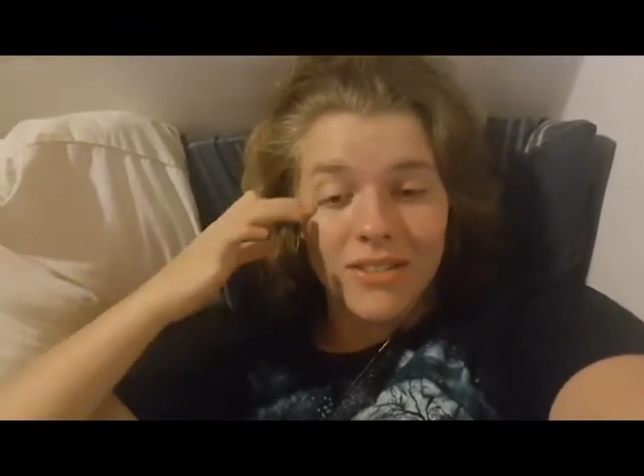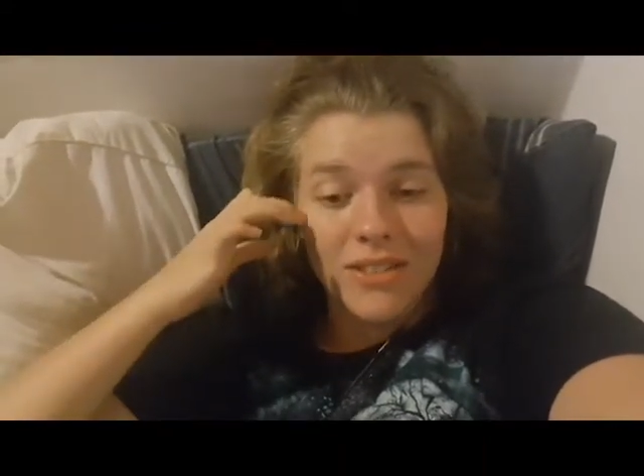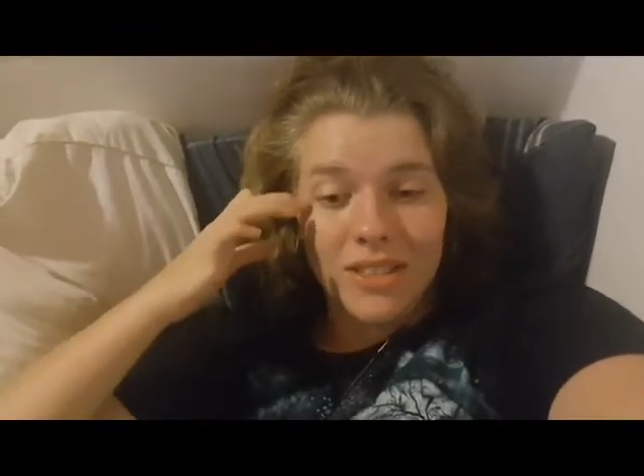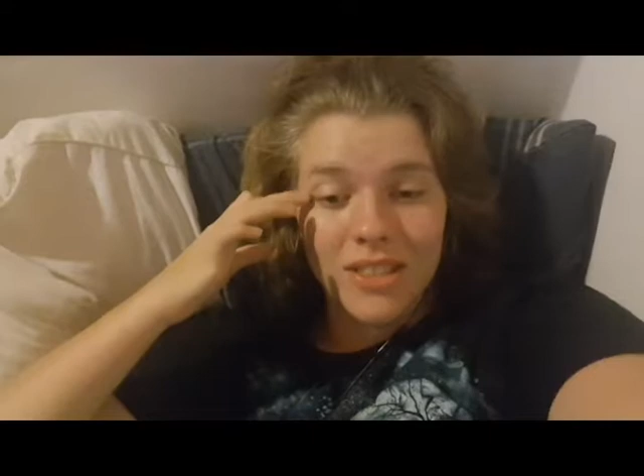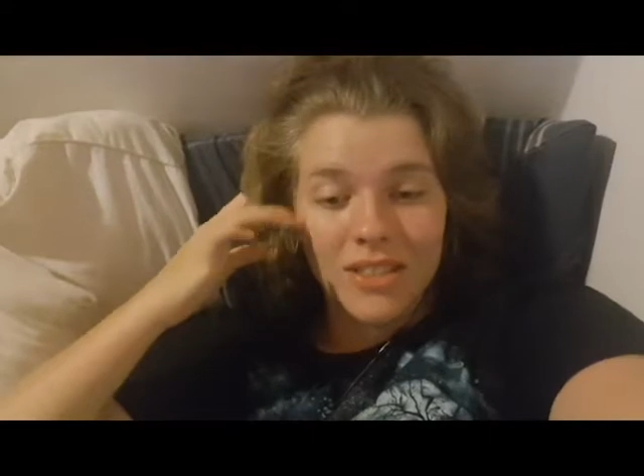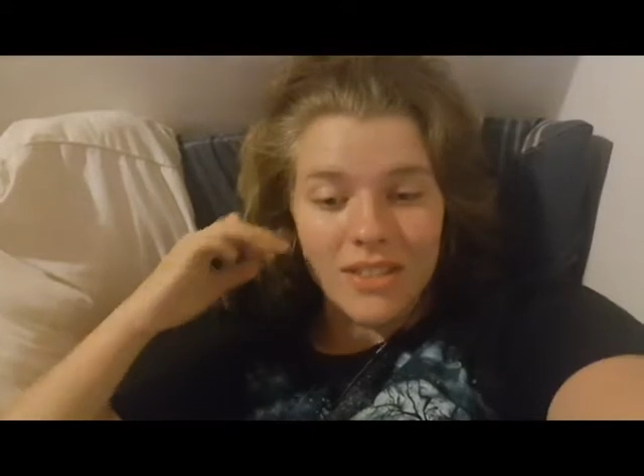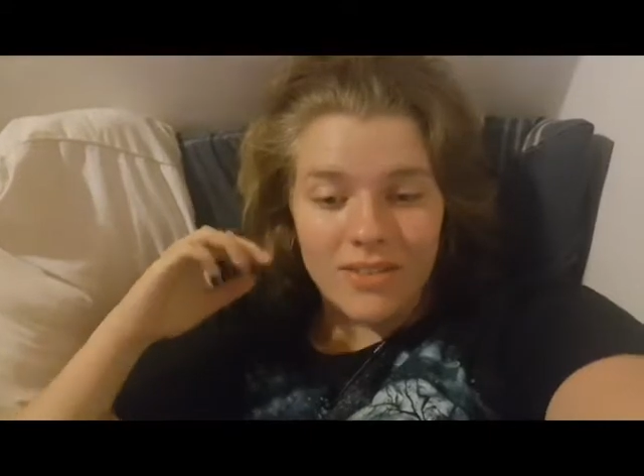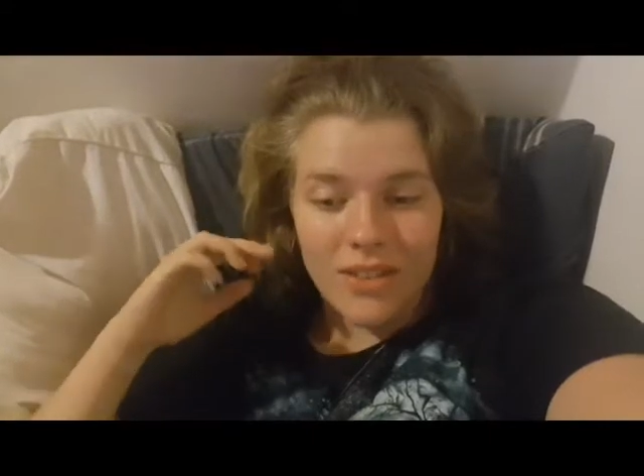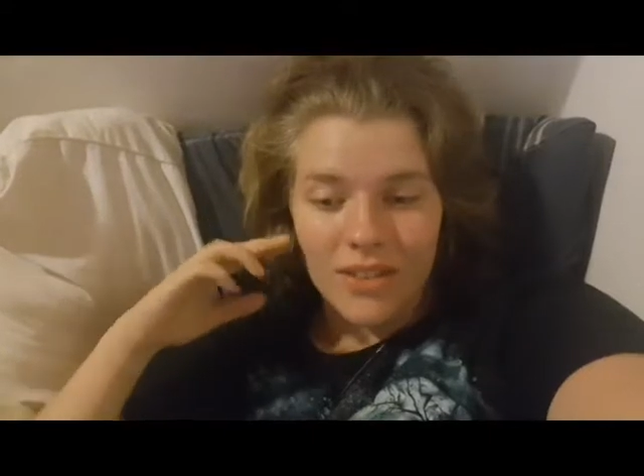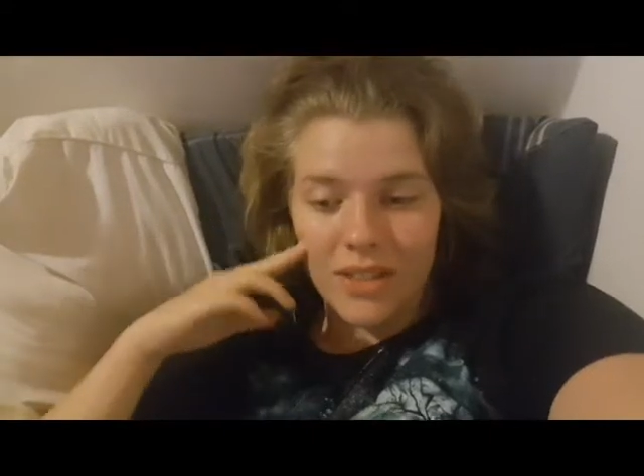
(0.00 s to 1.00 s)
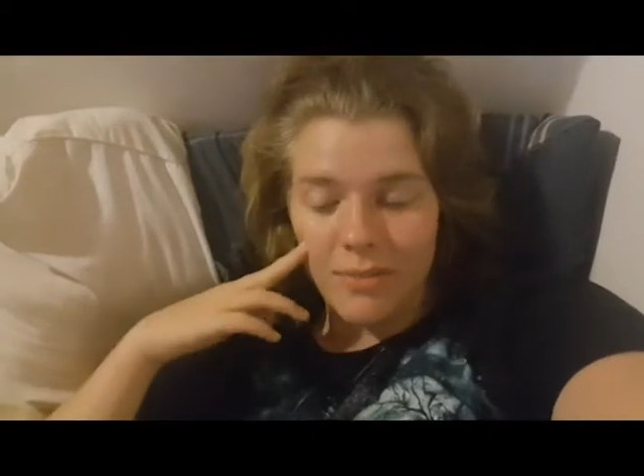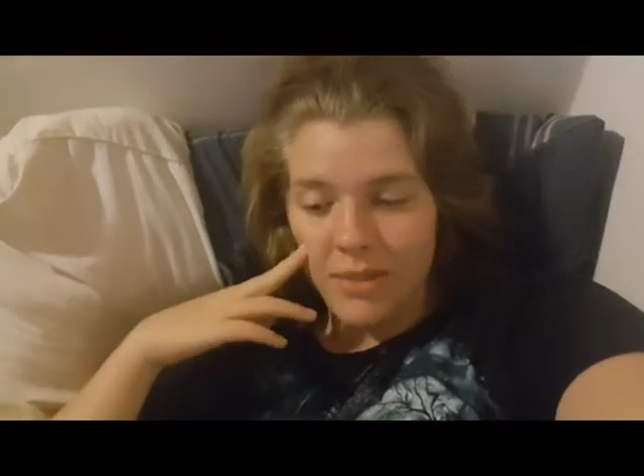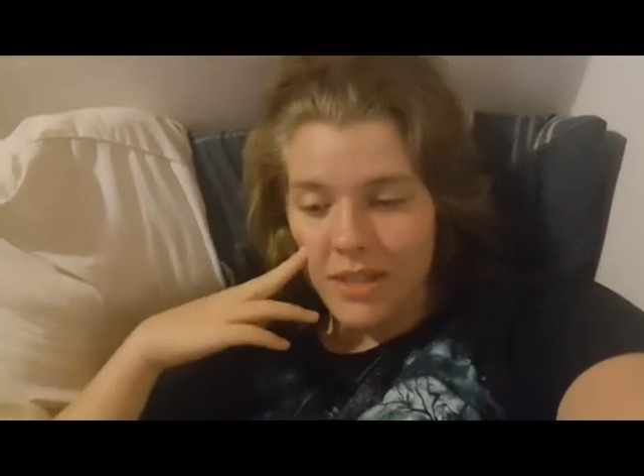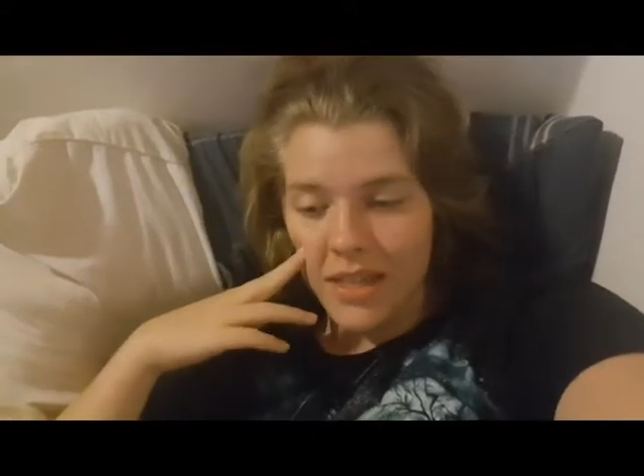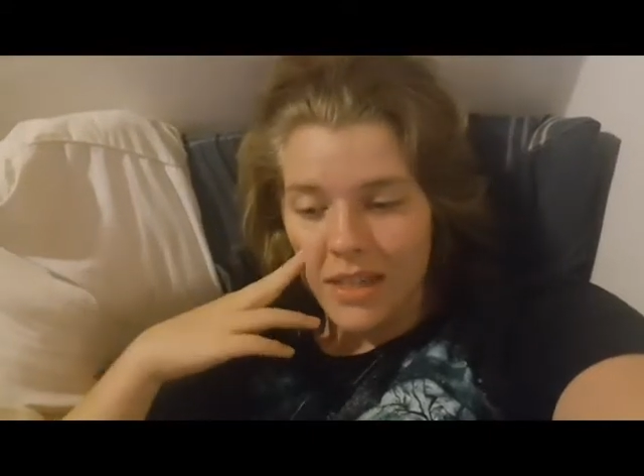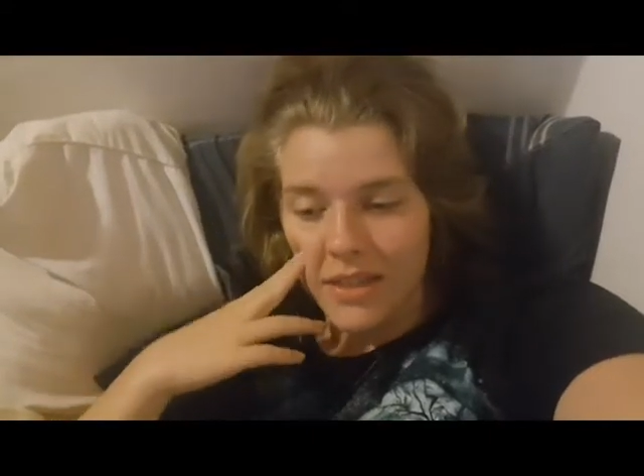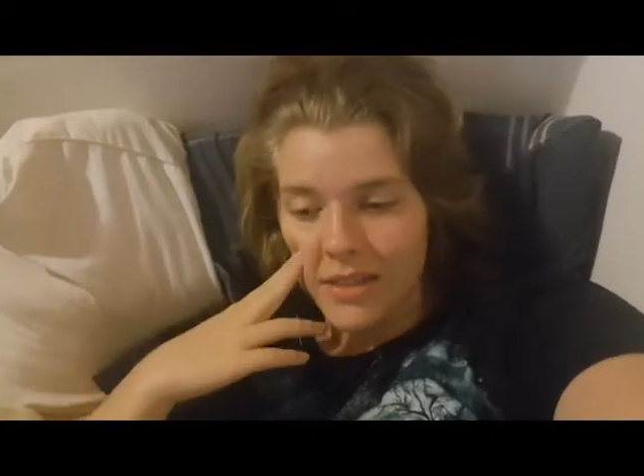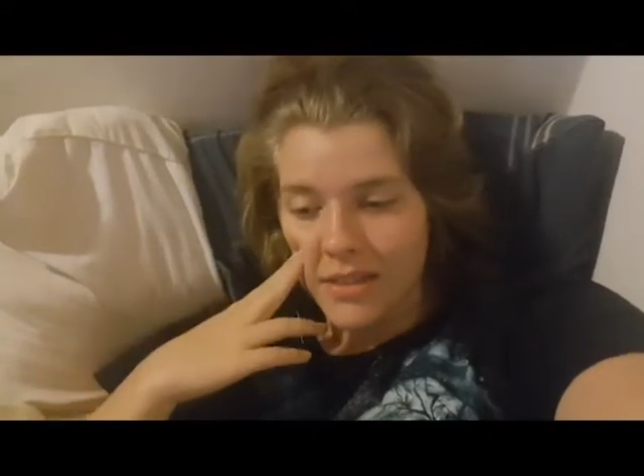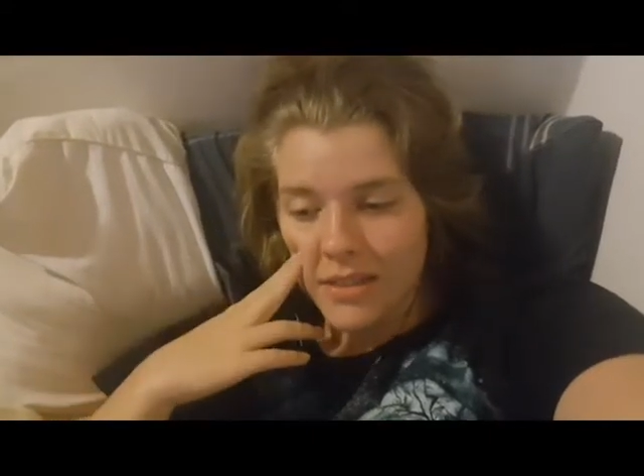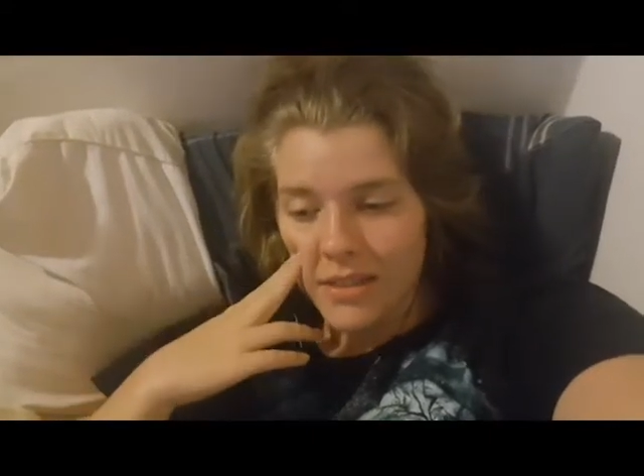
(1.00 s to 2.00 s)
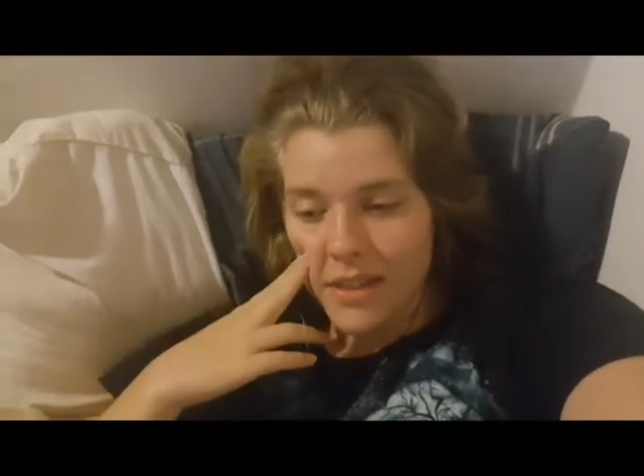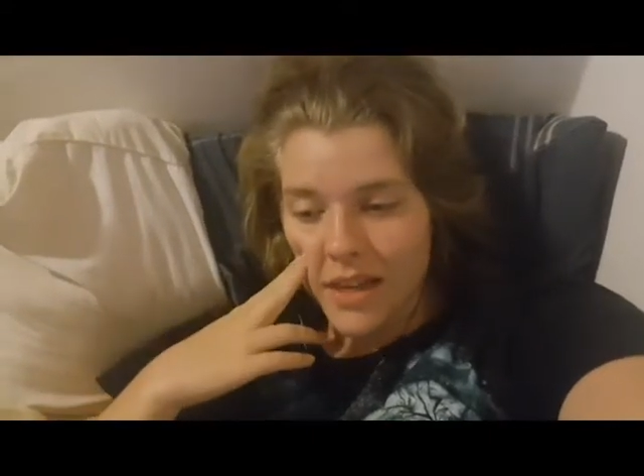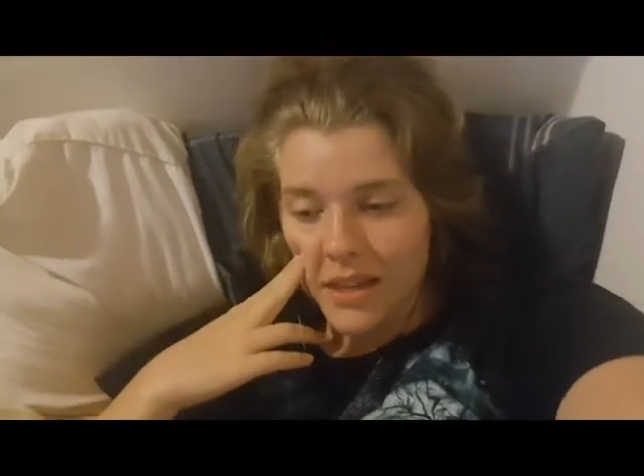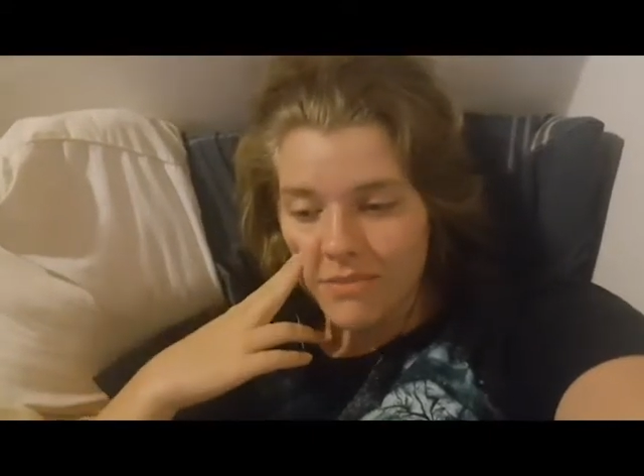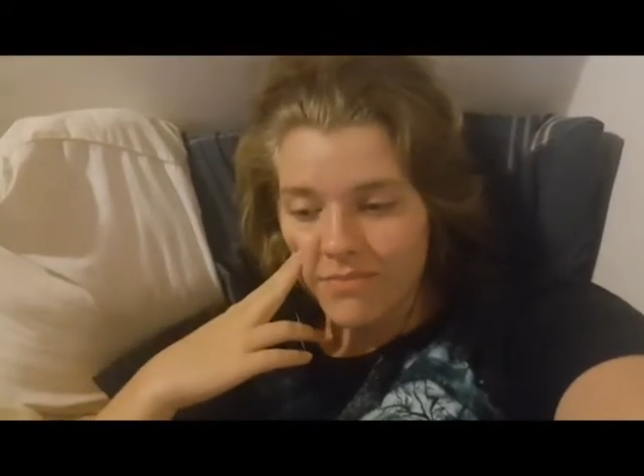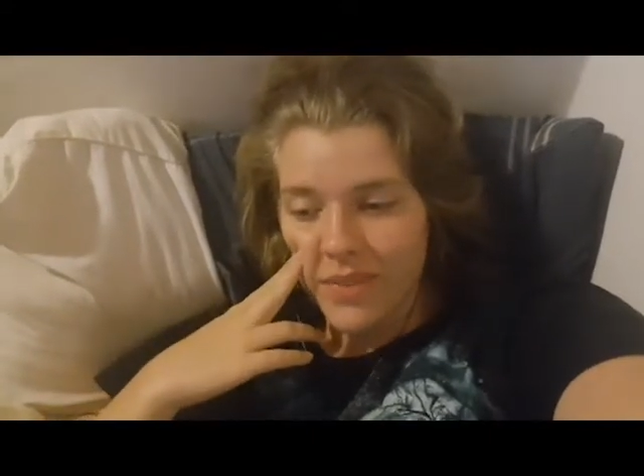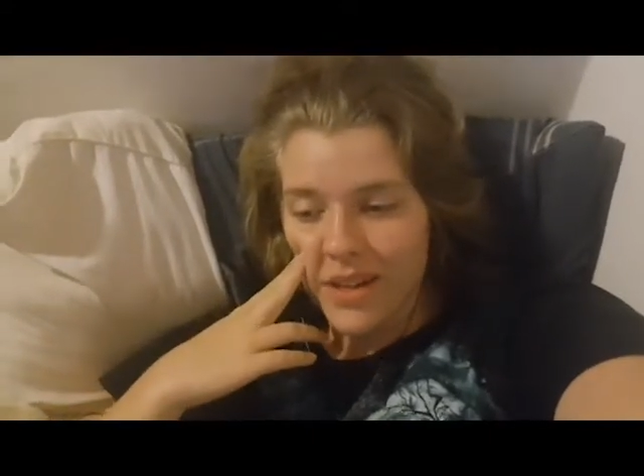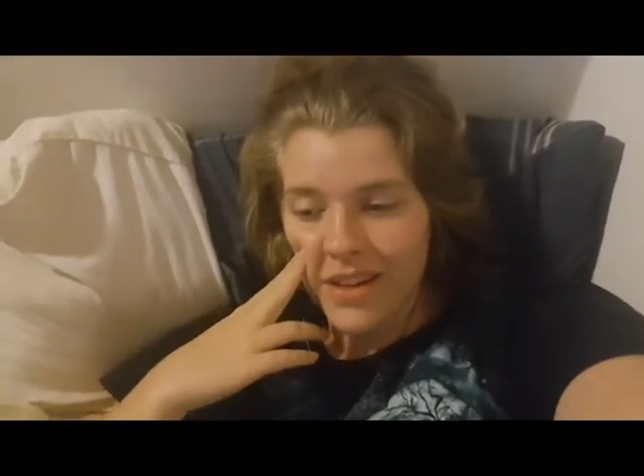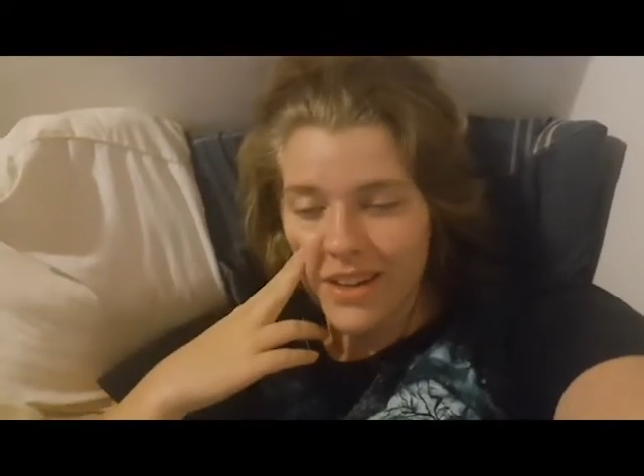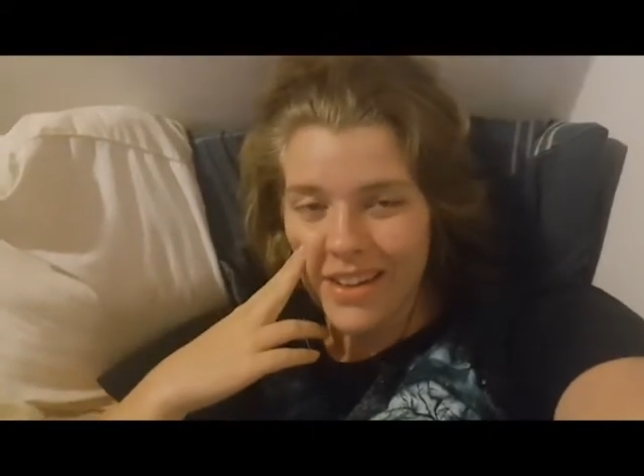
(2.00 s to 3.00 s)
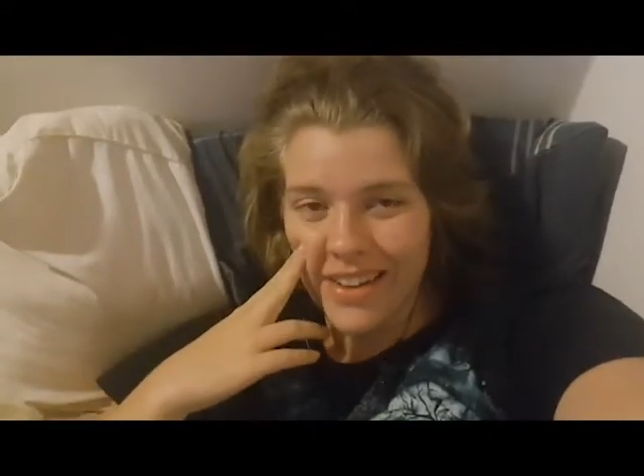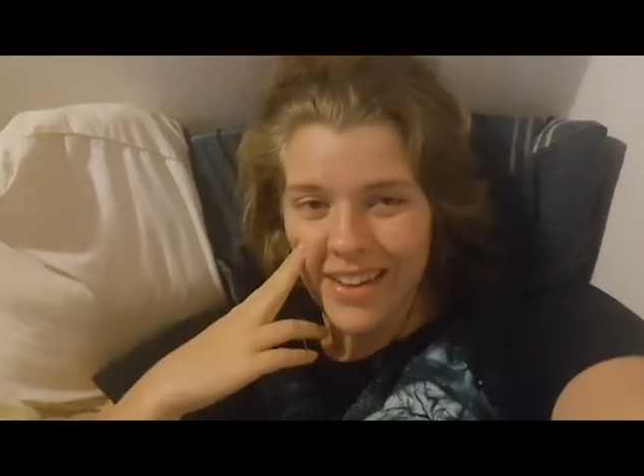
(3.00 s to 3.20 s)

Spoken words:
wasn't very spontaneous today.